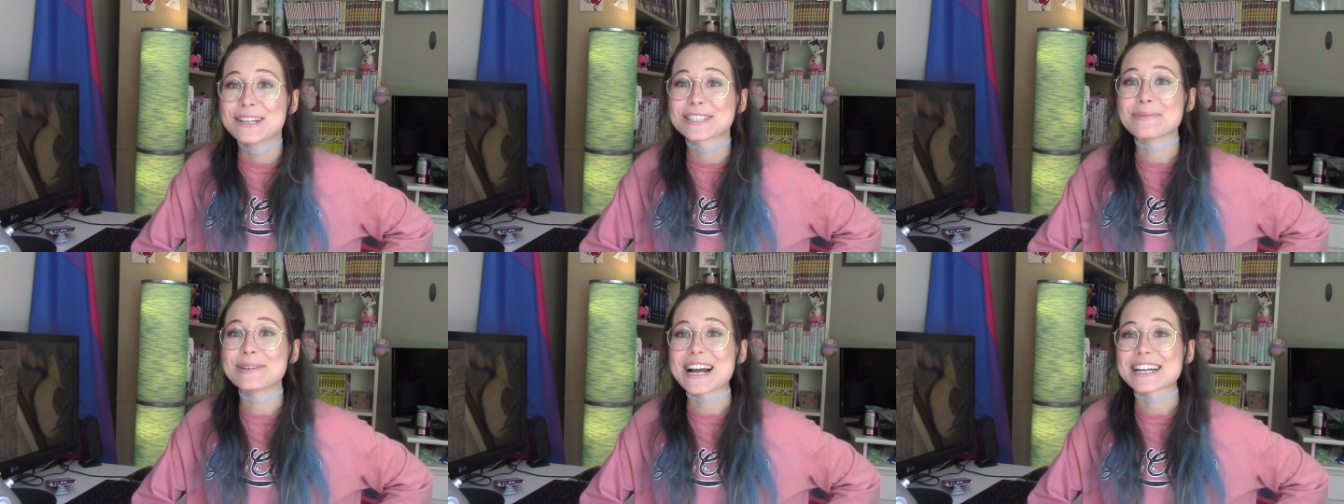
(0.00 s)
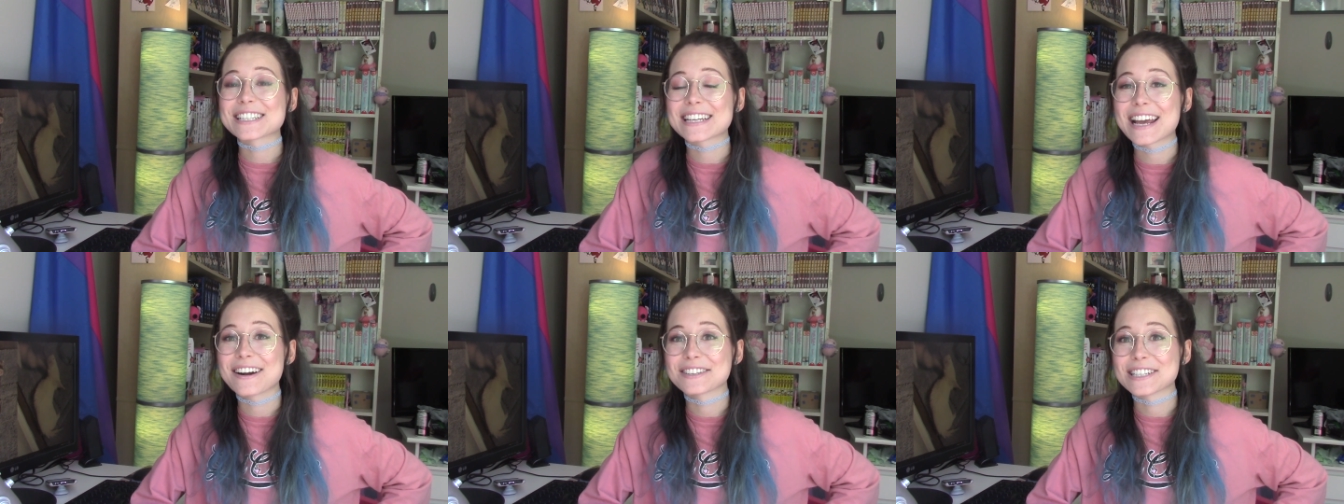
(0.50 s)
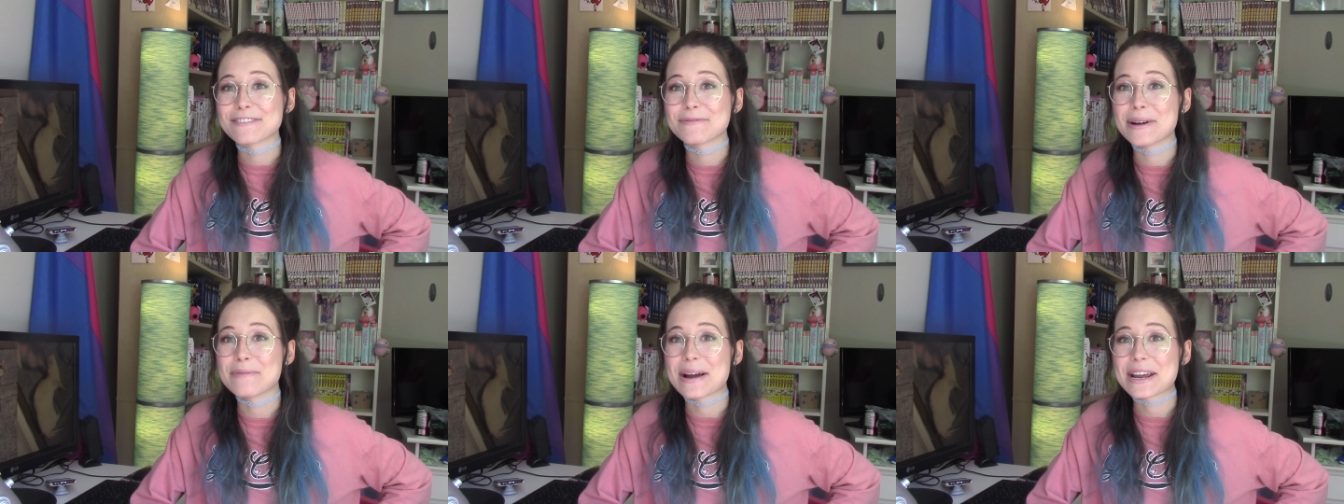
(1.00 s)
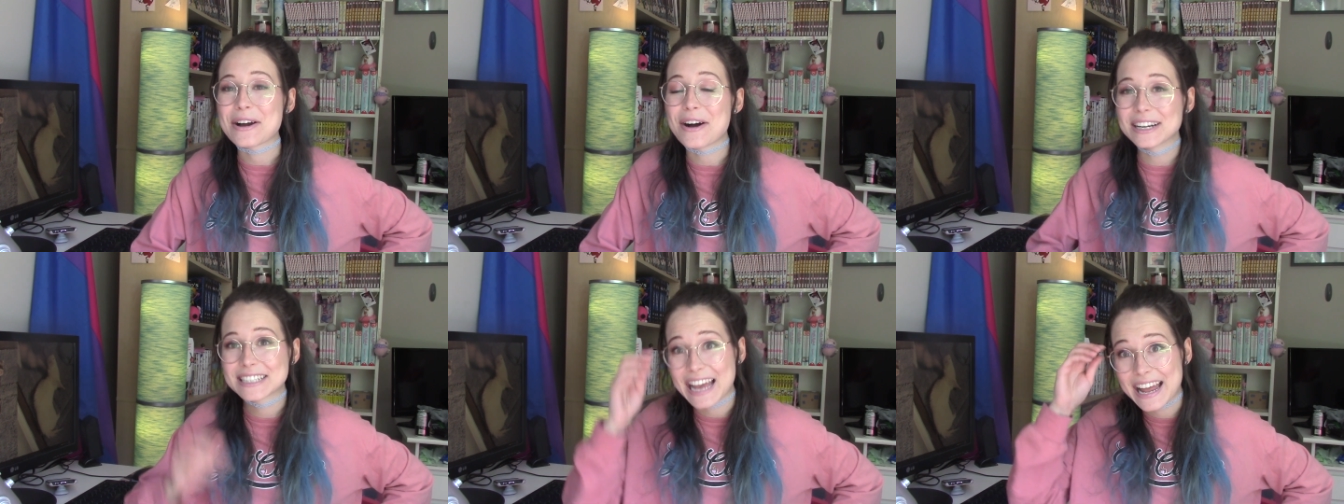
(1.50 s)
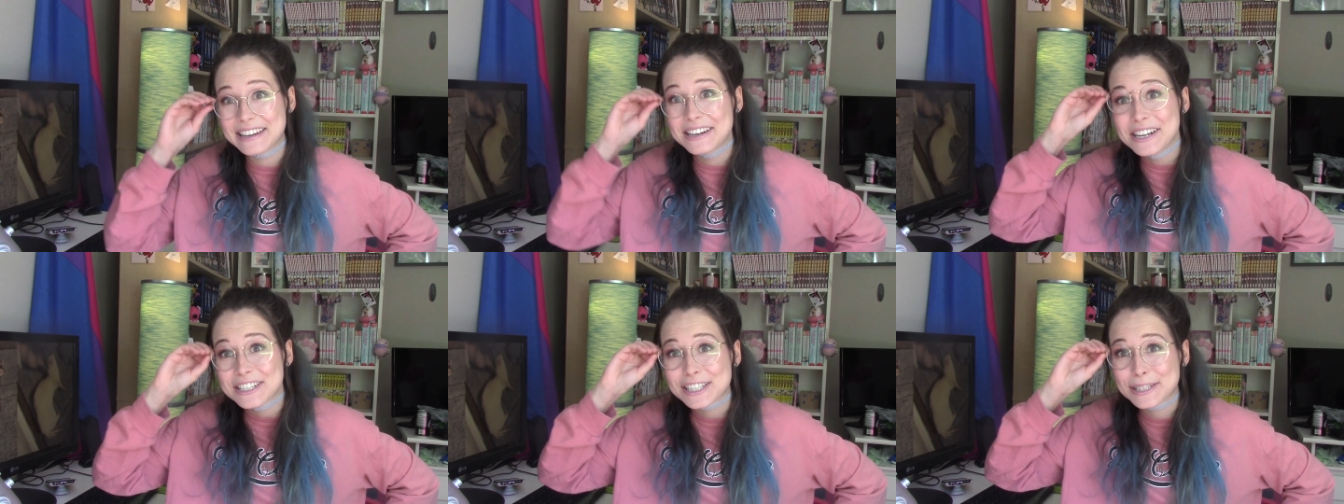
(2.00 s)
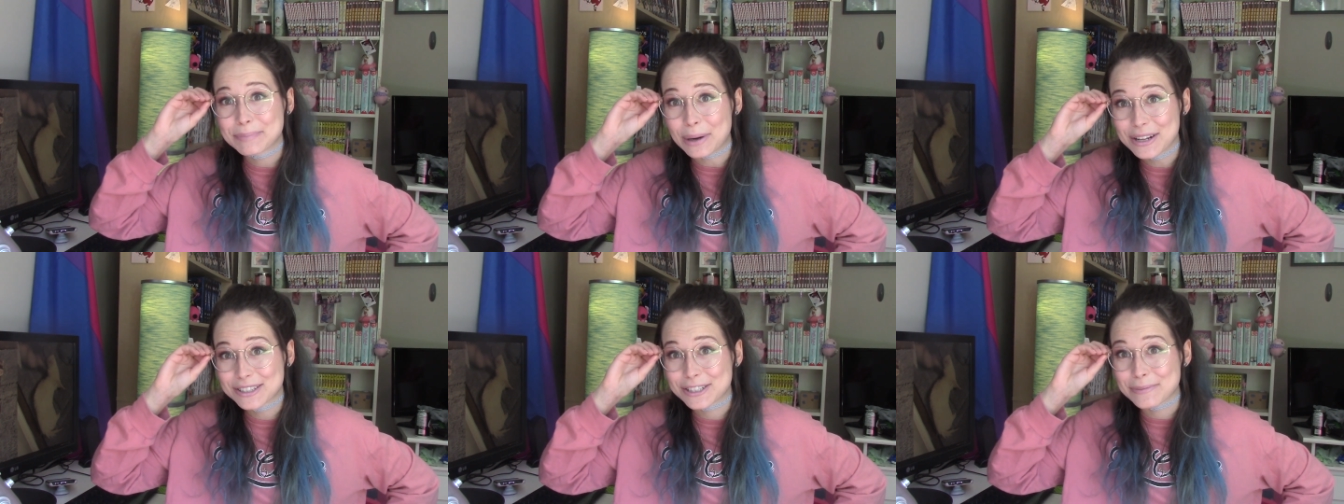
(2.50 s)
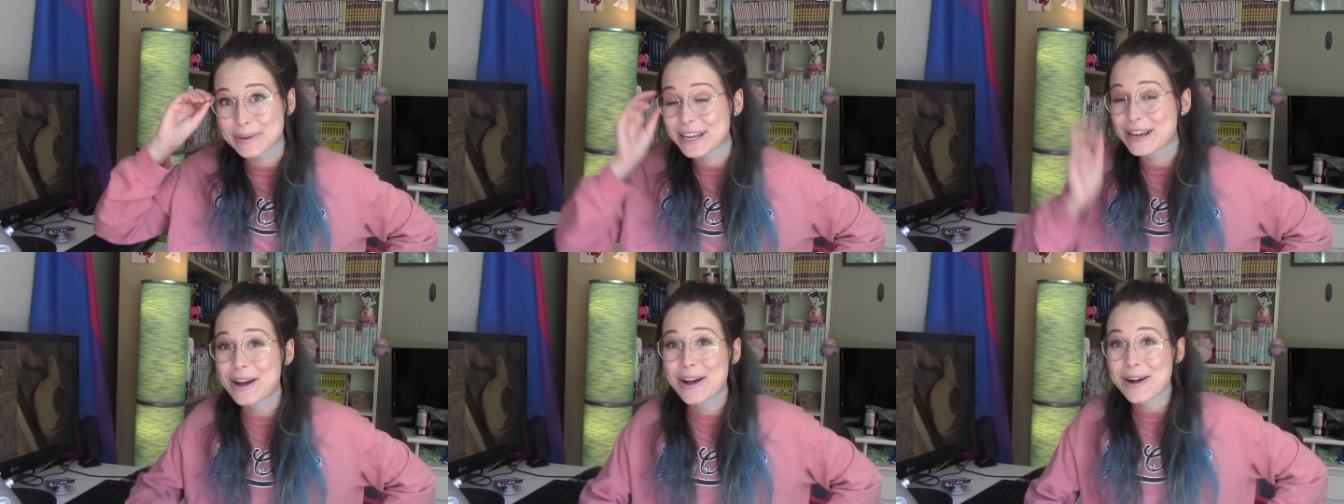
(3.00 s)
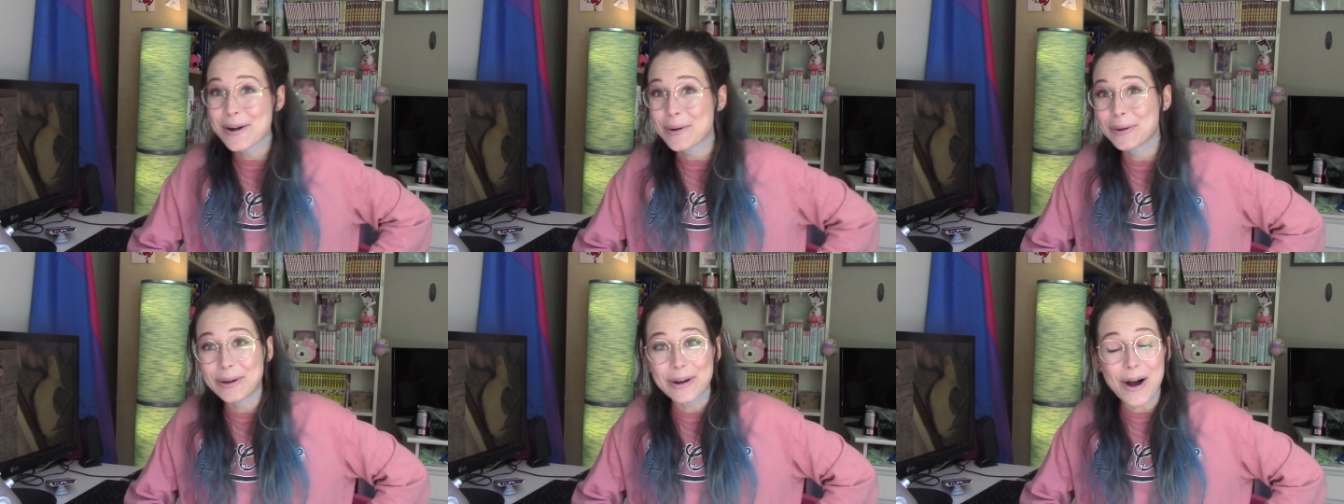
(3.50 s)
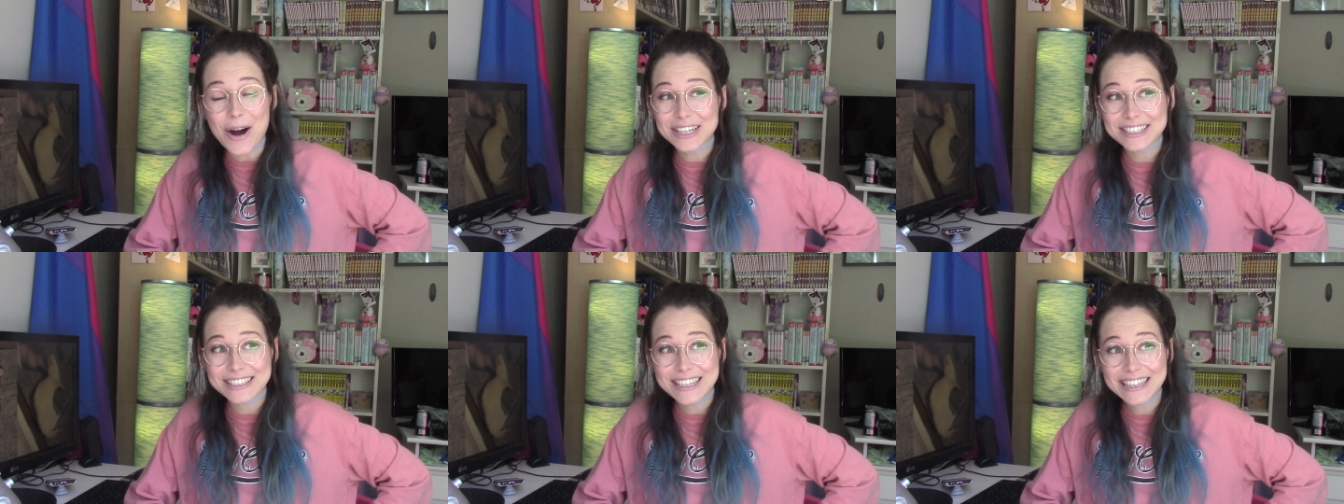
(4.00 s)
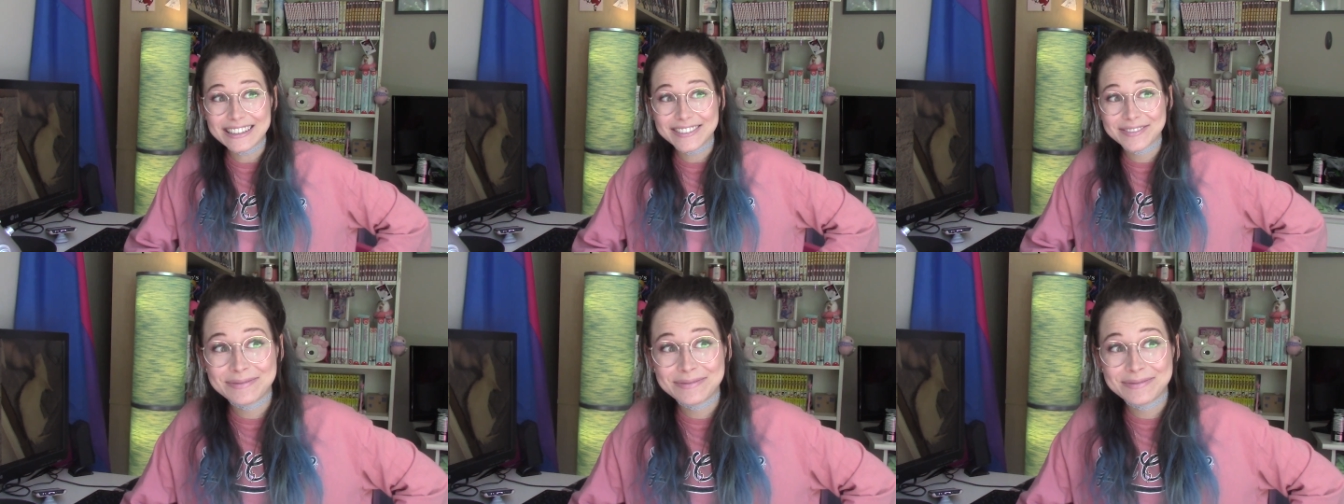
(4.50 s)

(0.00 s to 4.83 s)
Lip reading: Someone actually cares enough about my content to sponsor me. Honestly,